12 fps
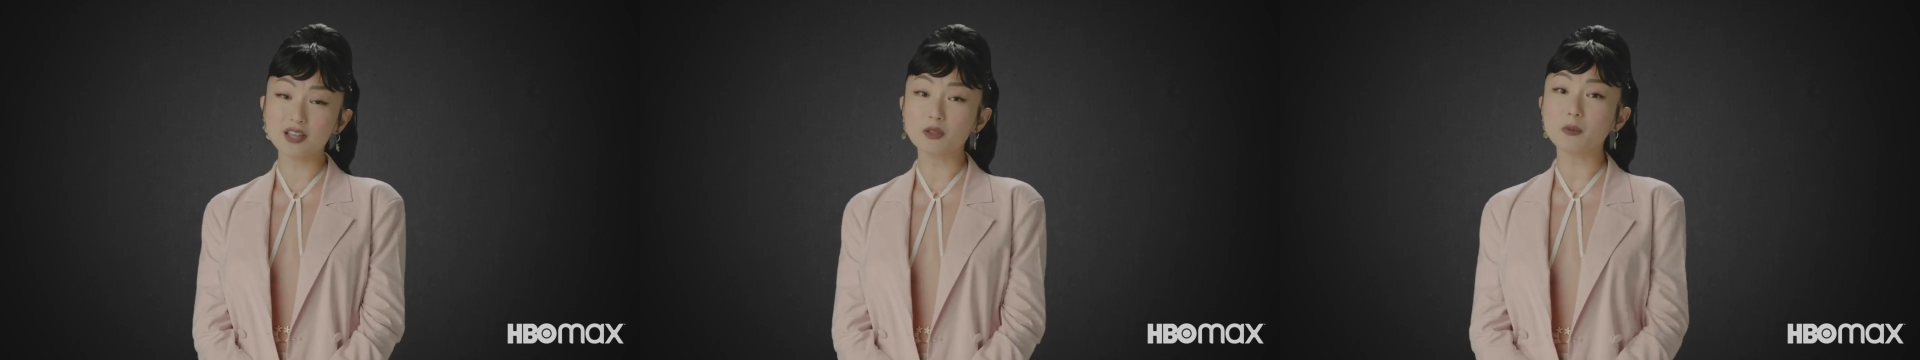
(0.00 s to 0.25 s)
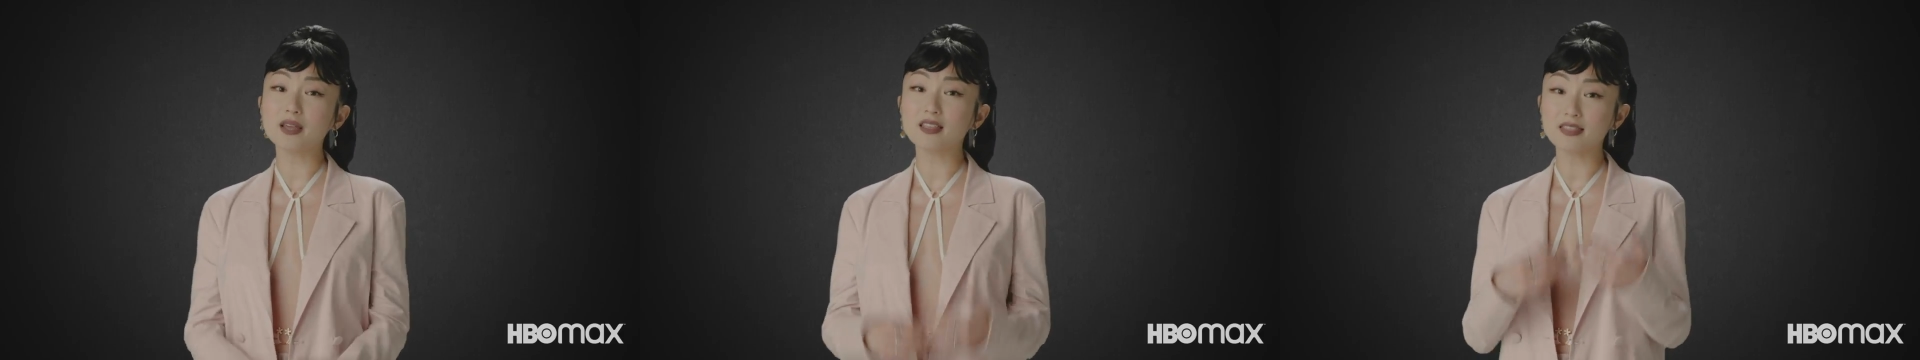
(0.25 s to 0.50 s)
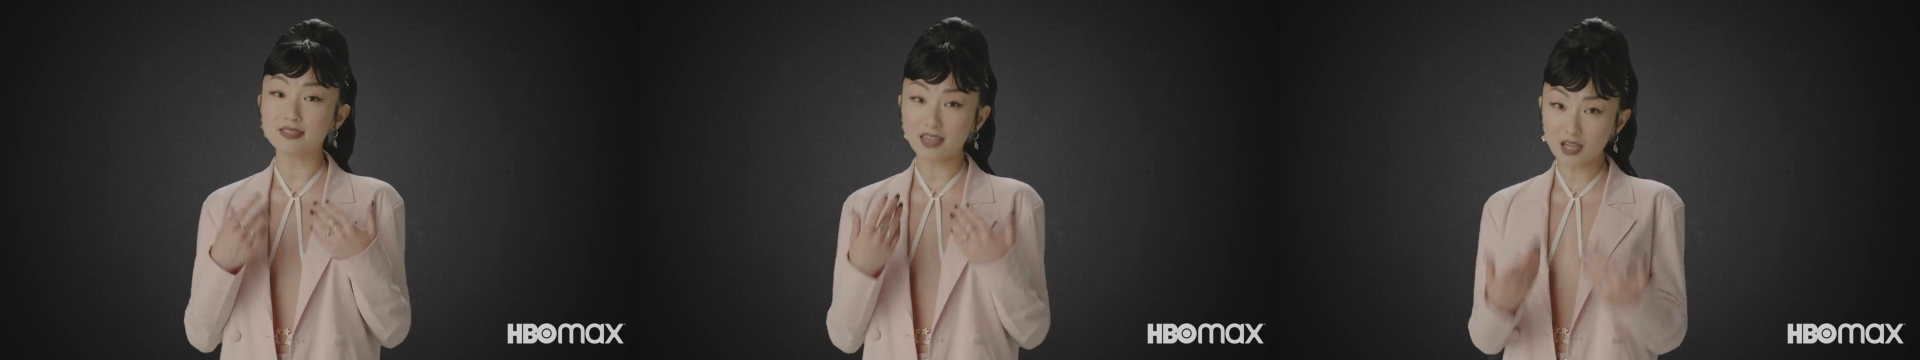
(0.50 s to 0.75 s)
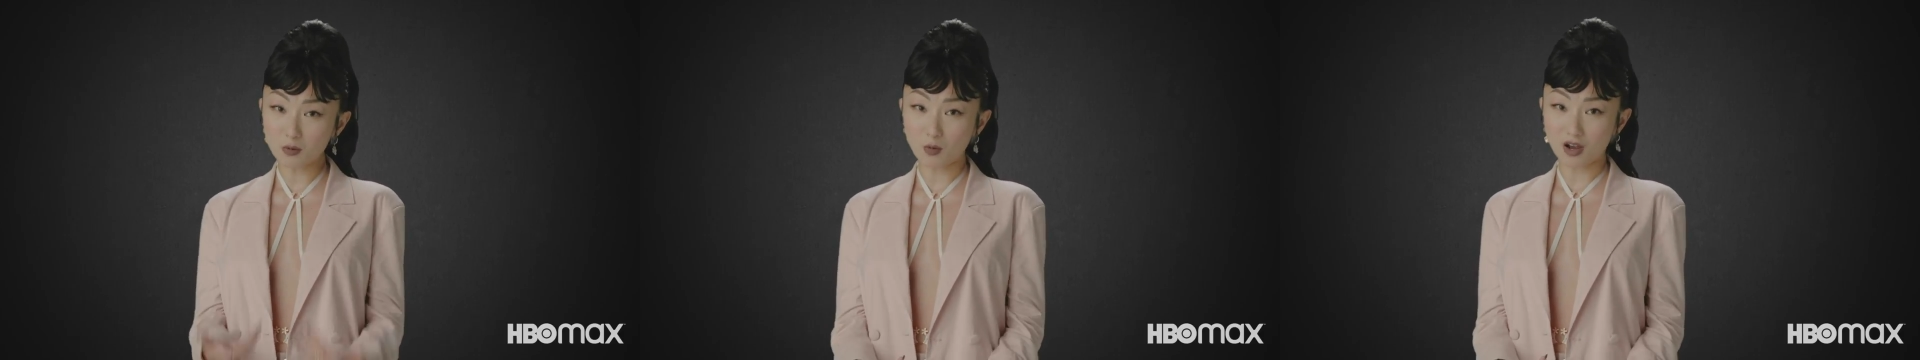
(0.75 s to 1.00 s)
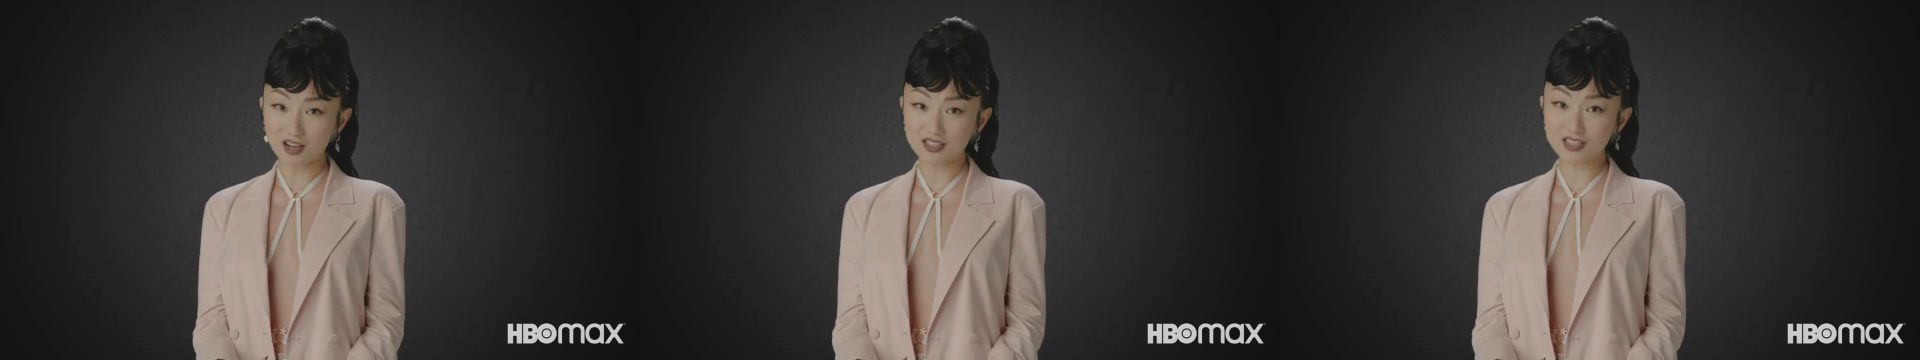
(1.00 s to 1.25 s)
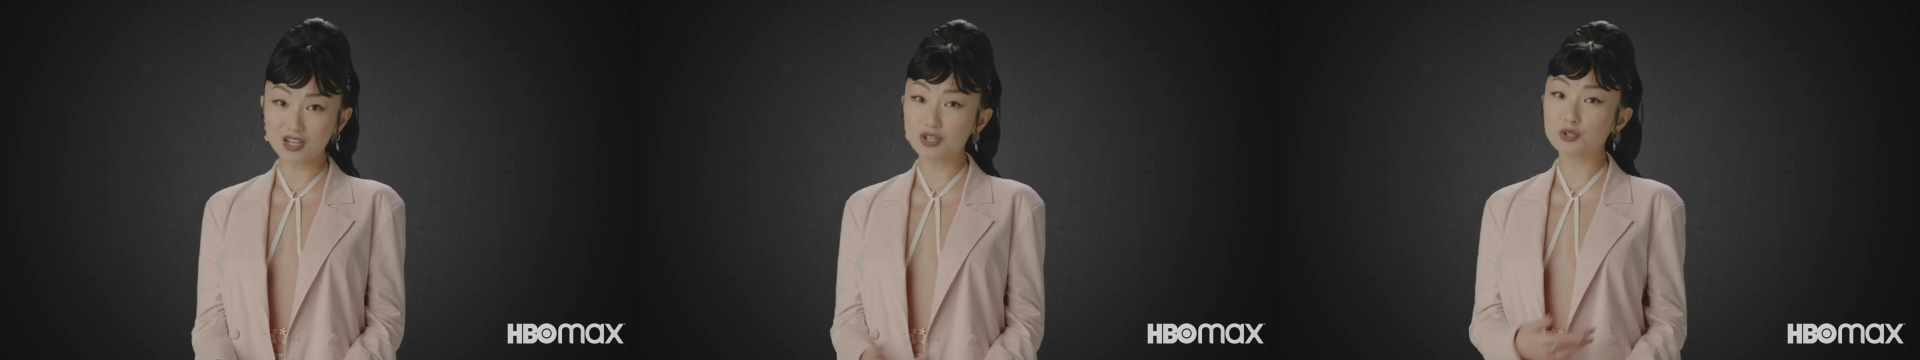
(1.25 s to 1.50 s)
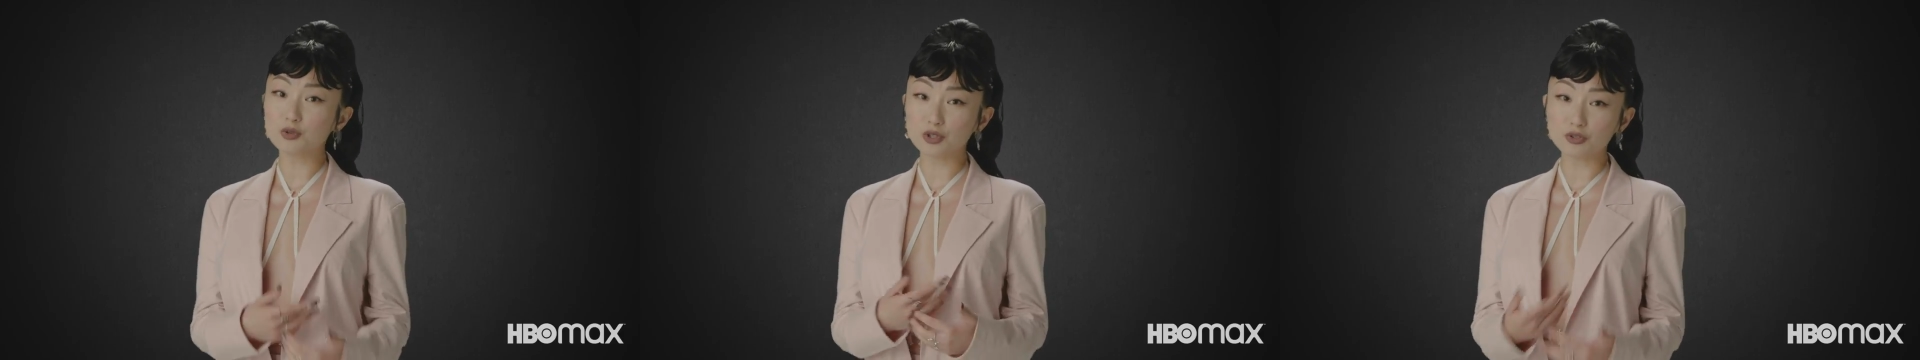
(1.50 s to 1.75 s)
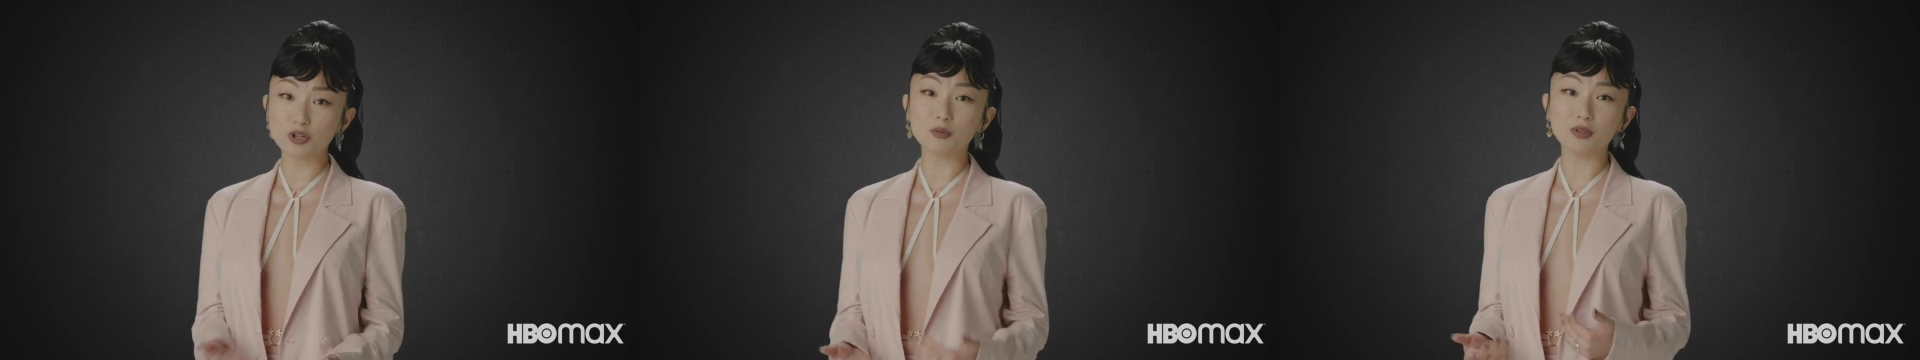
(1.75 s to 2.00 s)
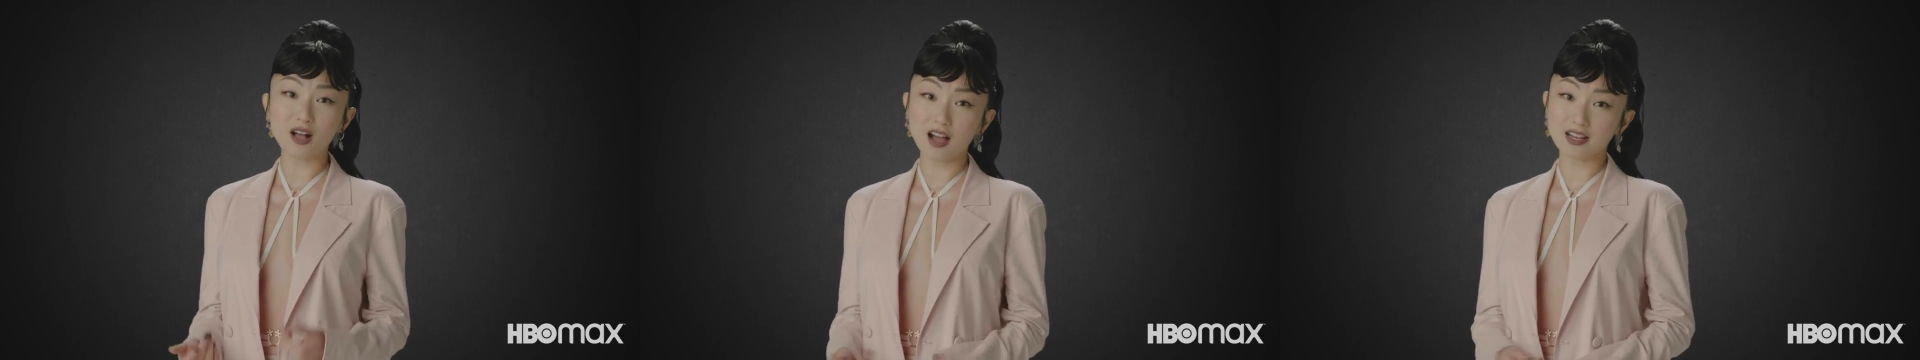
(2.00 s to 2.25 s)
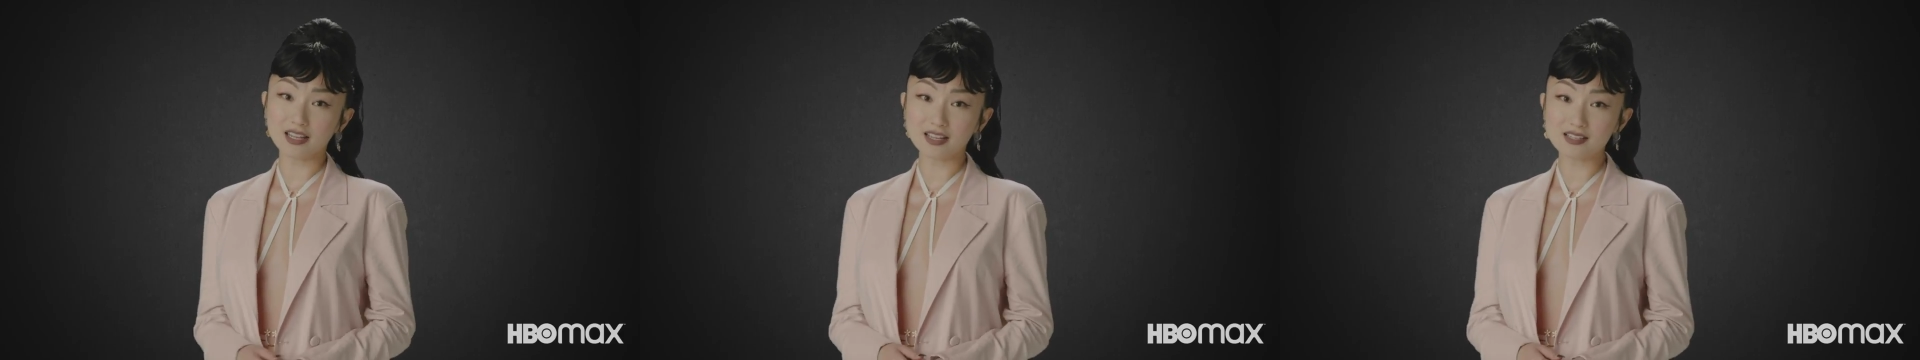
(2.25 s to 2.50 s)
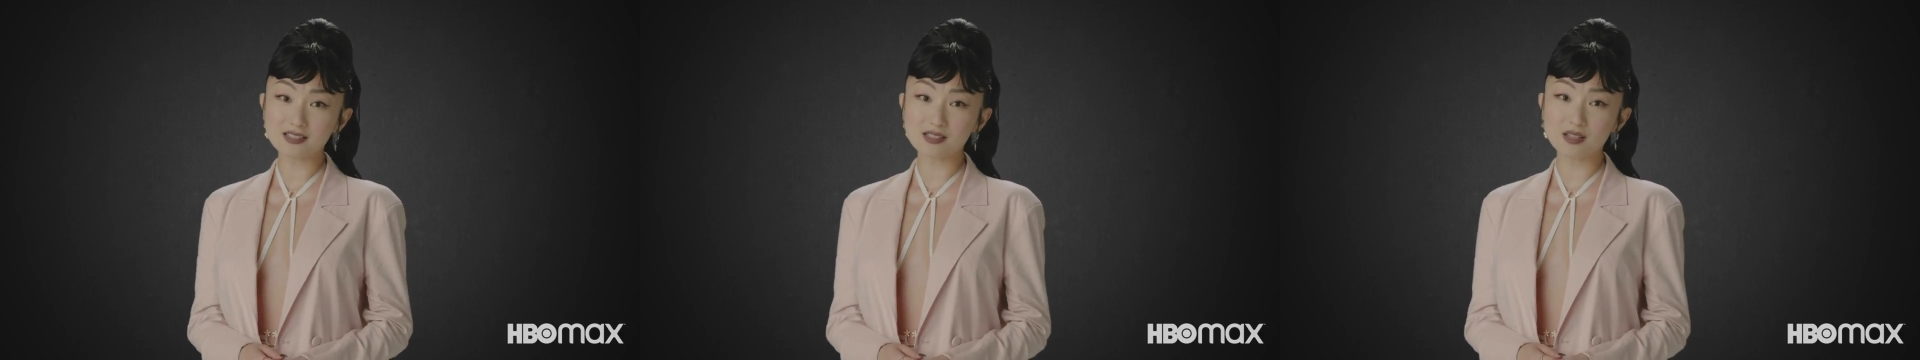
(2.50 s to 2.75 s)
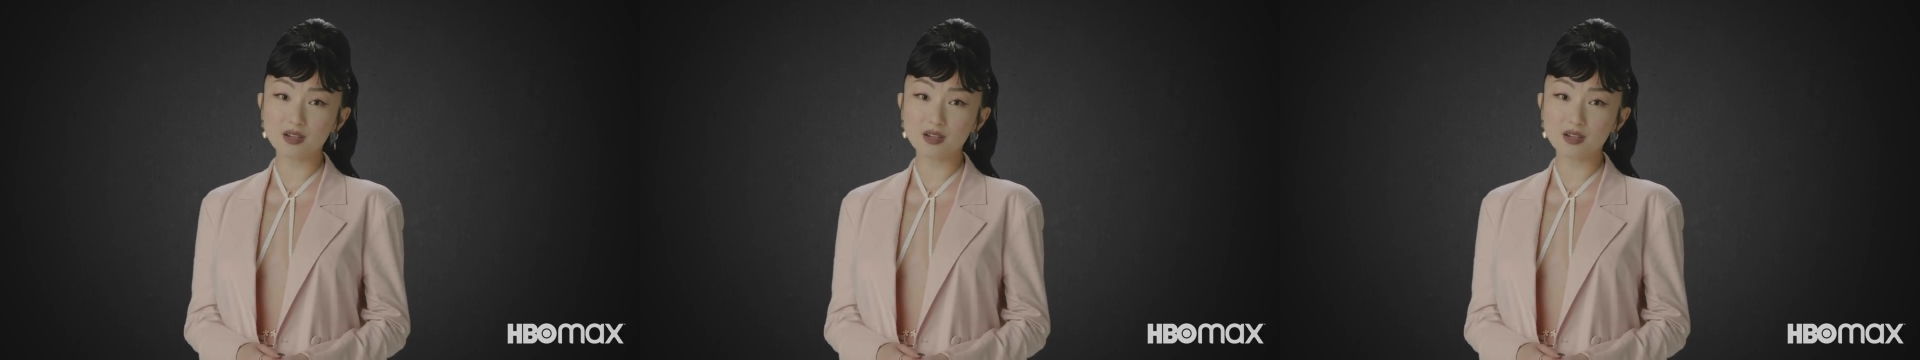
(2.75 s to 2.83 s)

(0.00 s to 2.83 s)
the way that they want to a global audience.